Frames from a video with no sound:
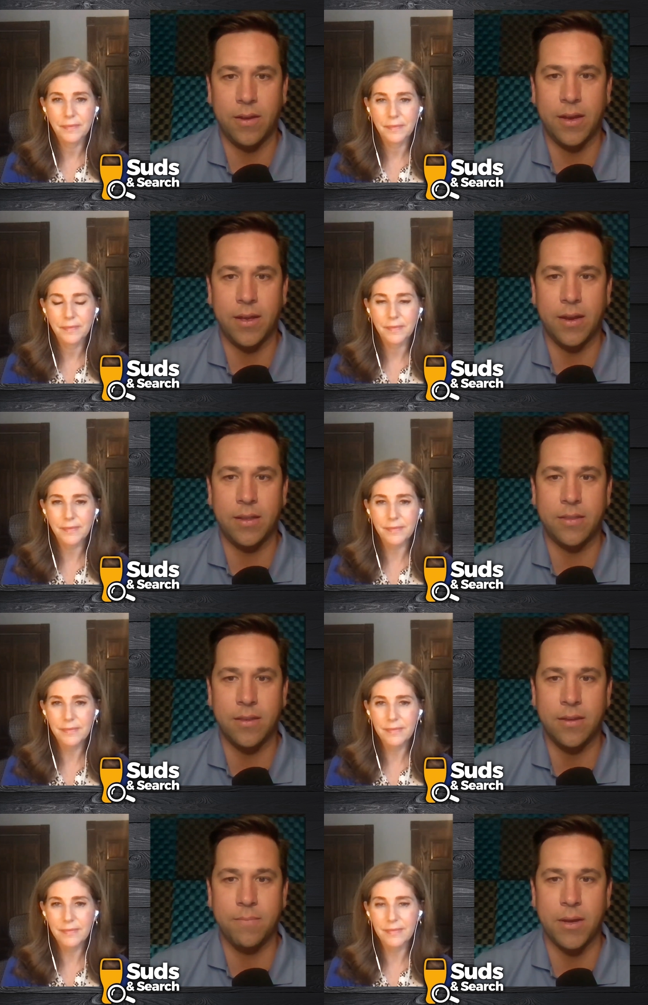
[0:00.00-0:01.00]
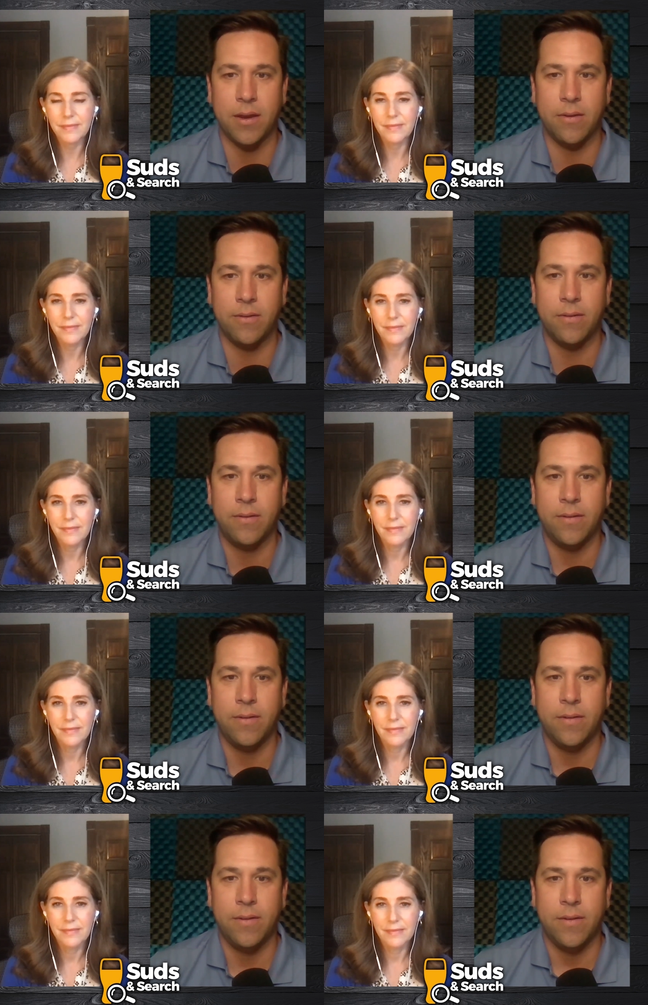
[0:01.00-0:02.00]
Speaker 1: I I think about
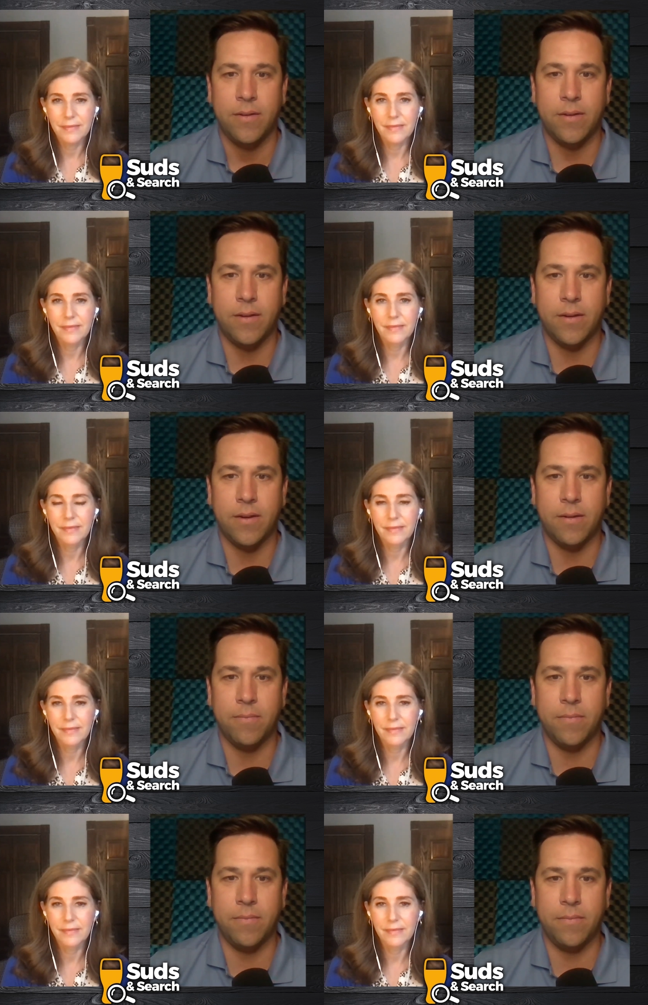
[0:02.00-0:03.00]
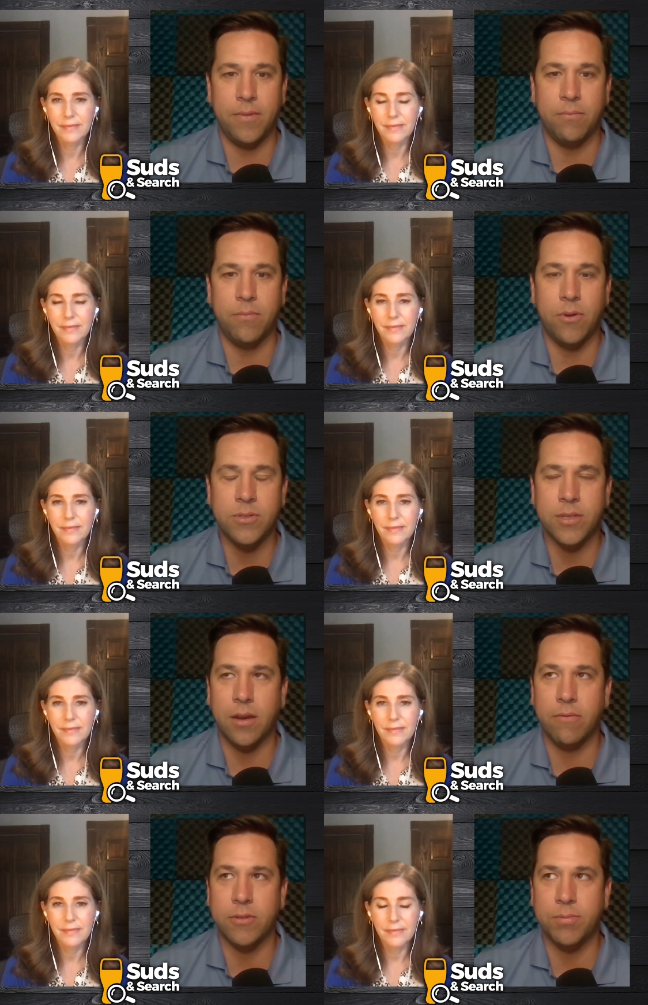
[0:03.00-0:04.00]
um you know, most
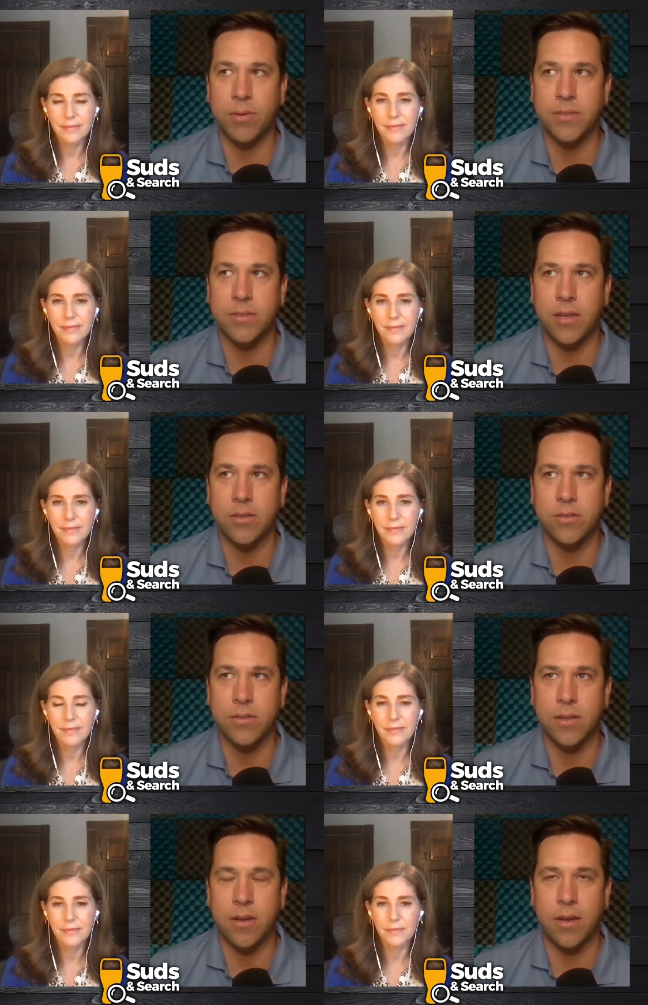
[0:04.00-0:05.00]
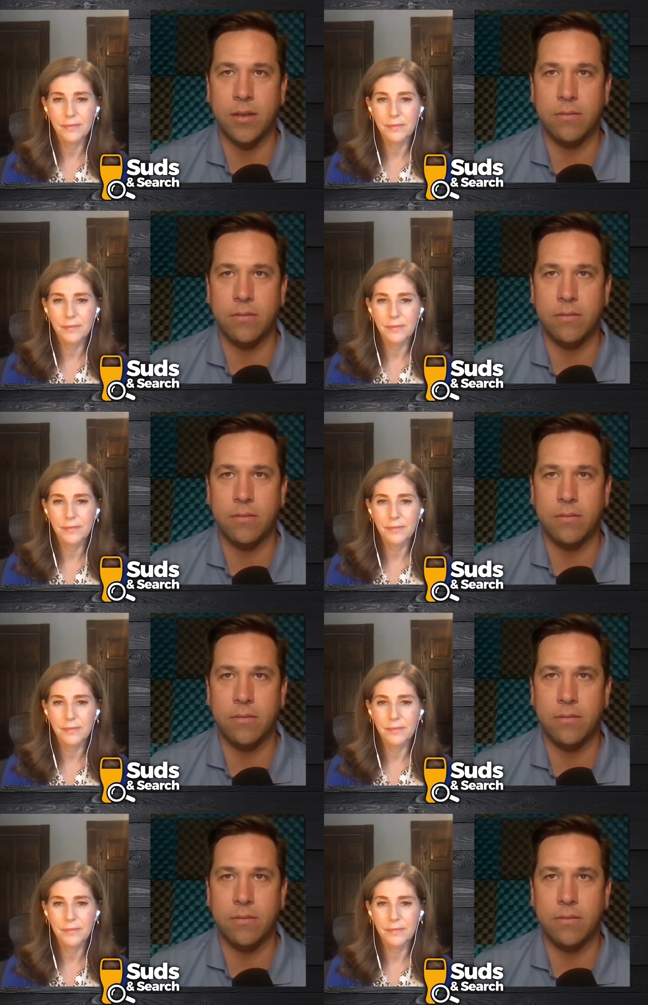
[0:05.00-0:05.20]
conference presentations that I